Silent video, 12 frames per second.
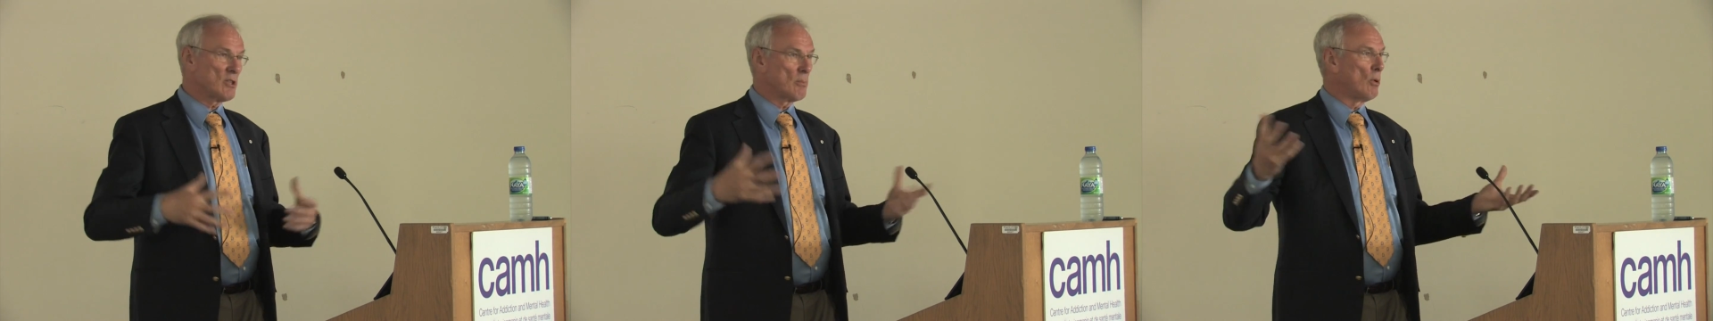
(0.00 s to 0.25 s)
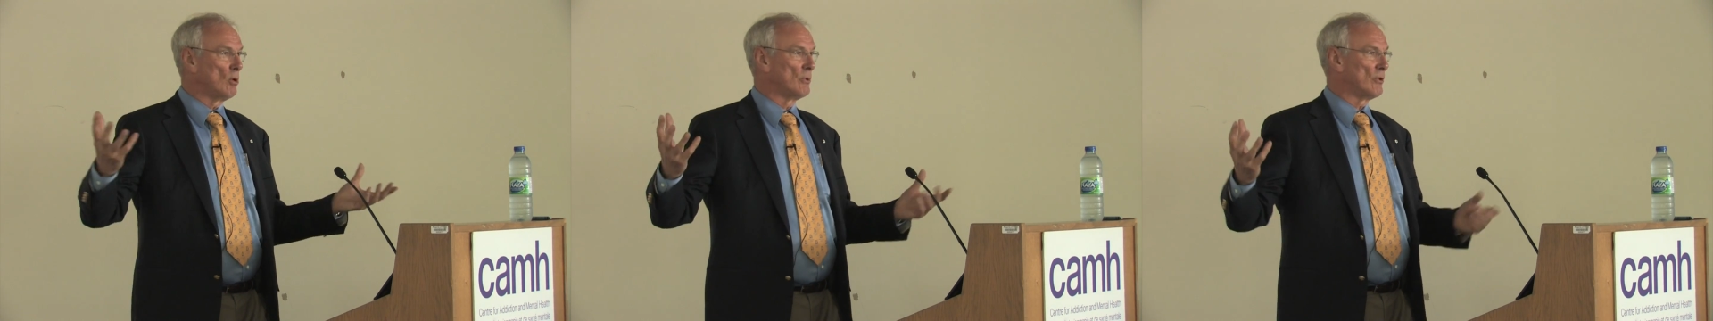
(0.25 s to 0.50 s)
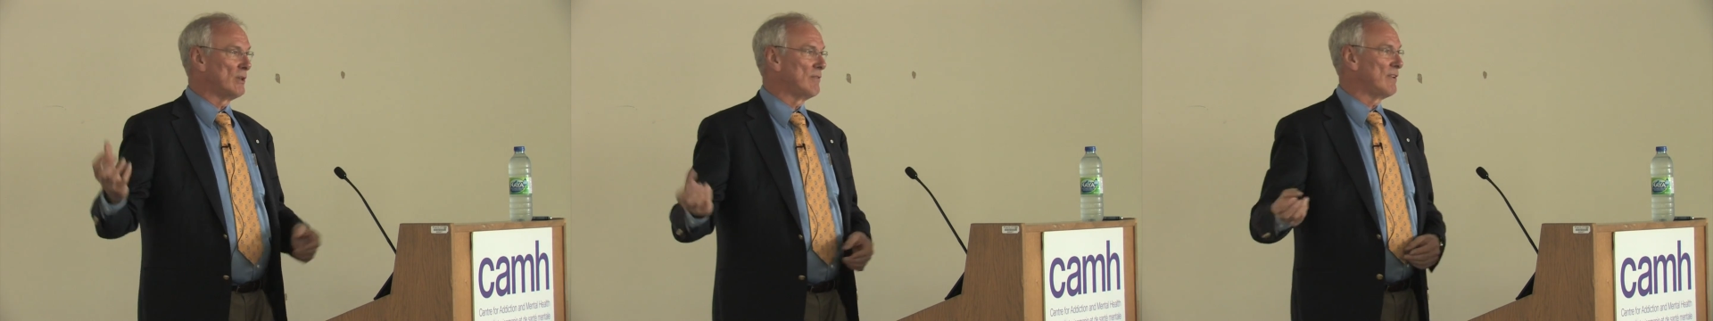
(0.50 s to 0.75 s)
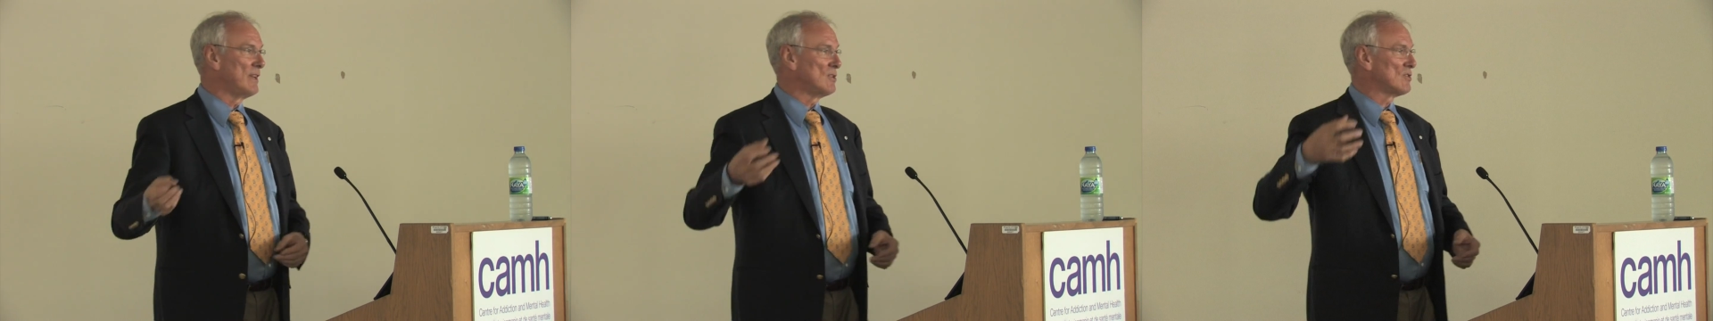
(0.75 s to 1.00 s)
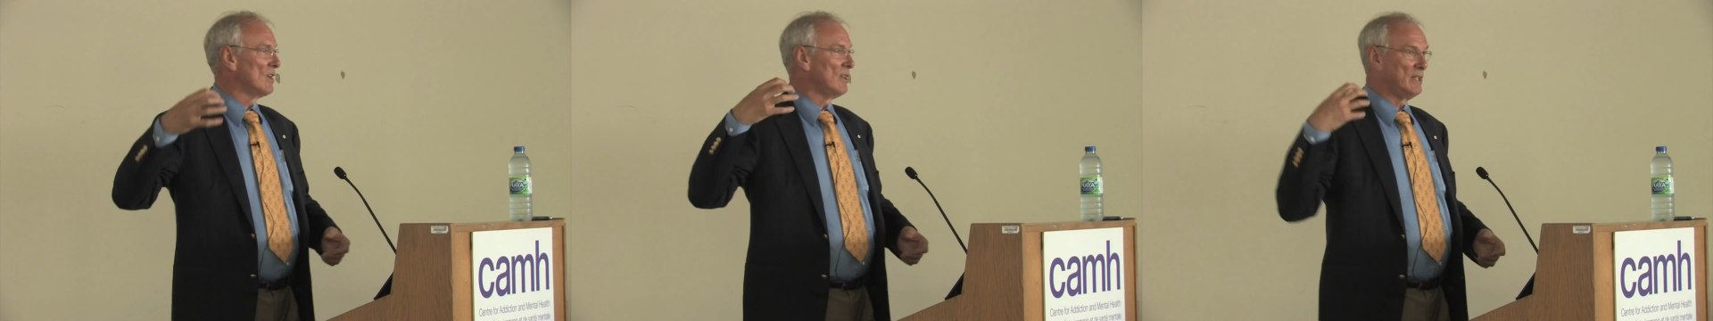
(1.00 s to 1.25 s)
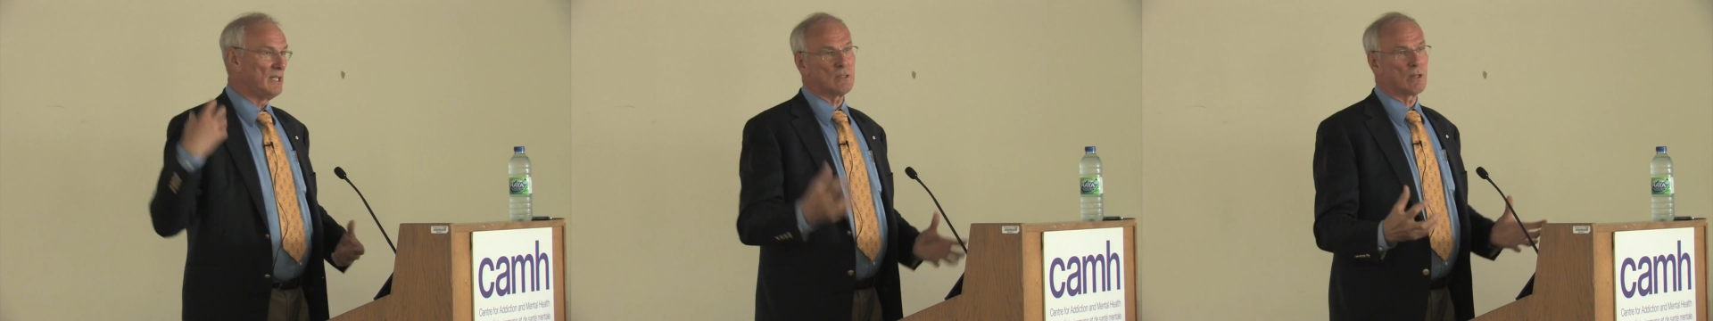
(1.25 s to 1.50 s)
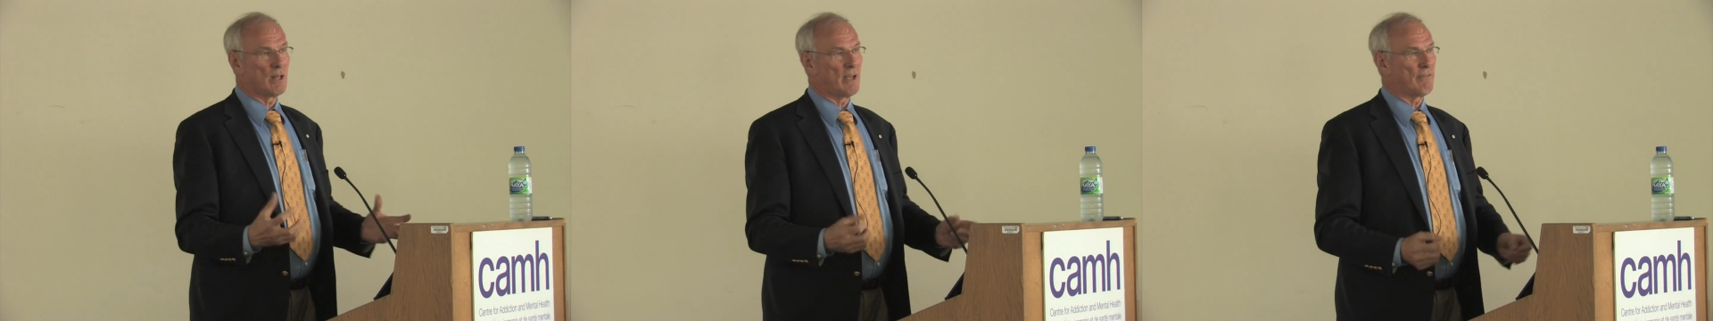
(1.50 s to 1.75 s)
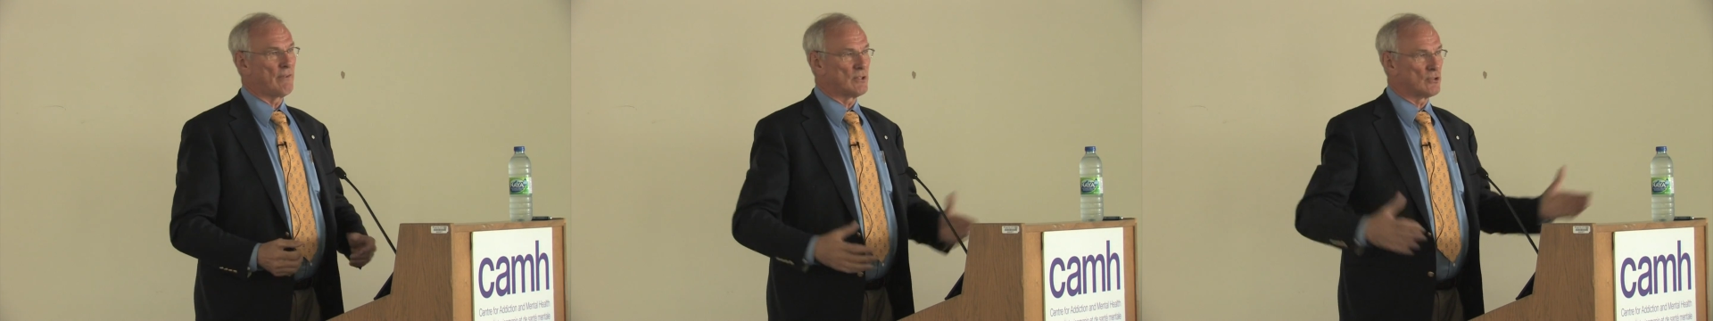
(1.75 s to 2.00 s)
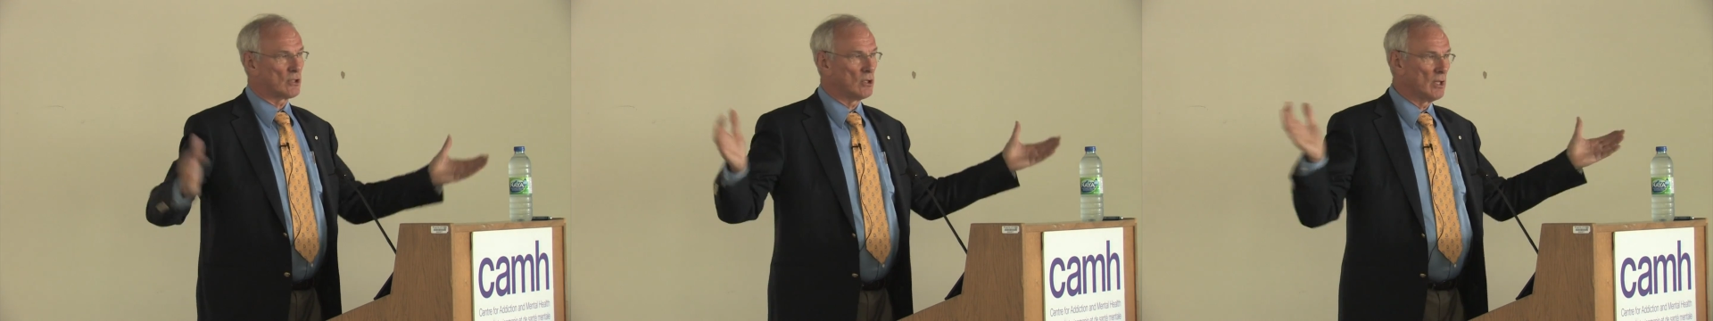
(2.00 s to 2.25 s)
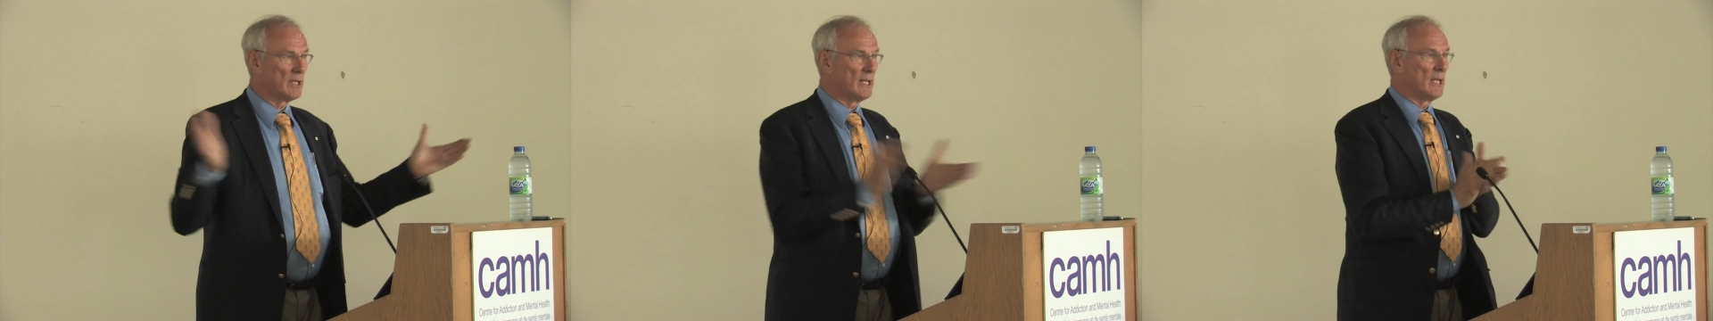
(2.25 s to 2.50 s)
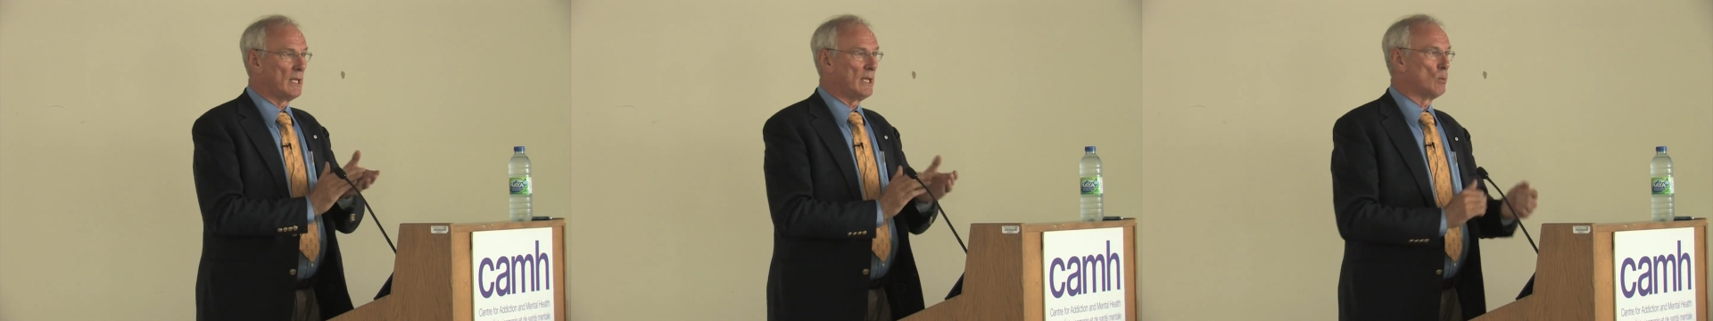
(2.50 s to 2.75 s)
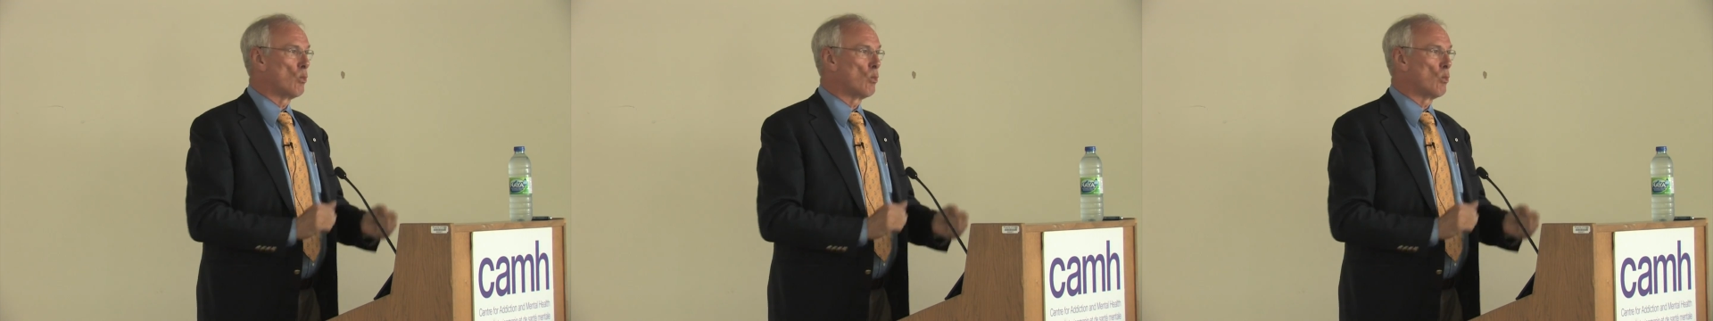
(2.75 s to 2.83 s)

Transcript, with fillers: via the pulmonary veins into the left ventricle